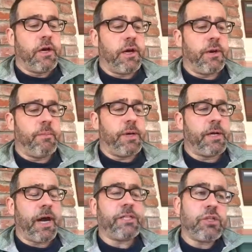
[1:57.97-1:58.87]

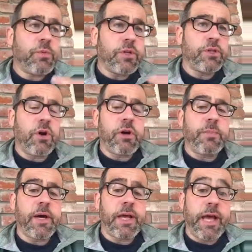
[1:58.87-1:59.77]
but I just want to
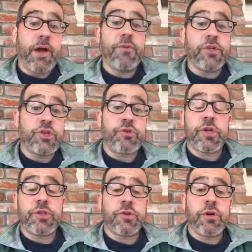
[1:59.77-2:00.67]
talk about how the
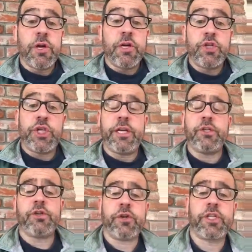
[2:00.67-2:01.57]
structure
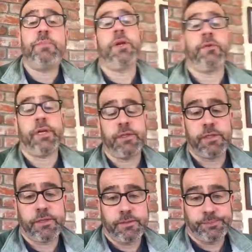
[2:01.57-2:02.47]
changes our
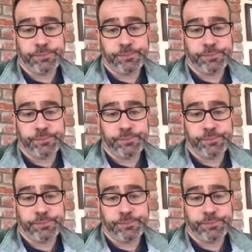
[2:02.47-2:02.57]
experience